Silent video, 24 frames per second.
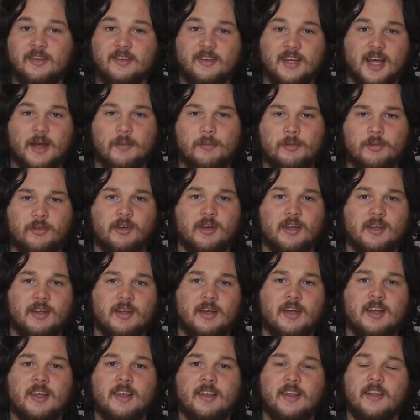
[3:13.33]
DM
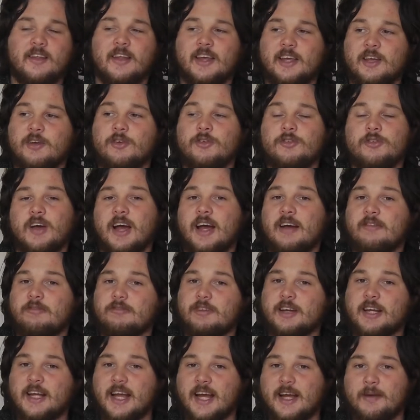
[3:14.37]
screen that they use for
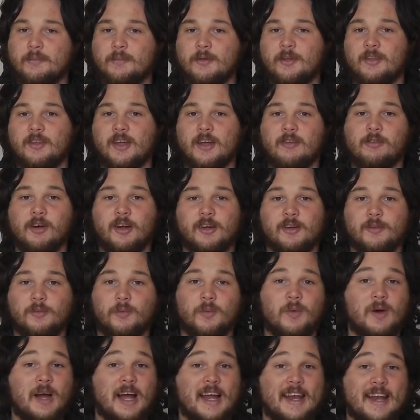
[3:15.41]
every game that they
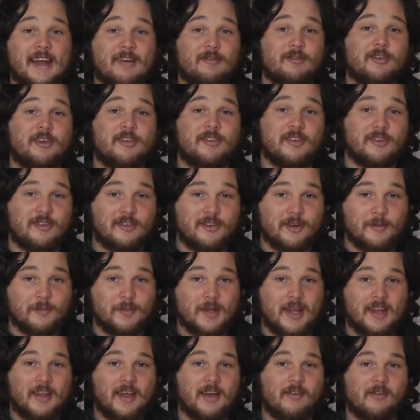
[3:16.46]
run and every
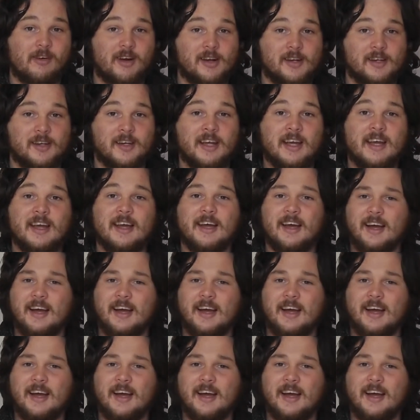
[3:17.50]
system that they run,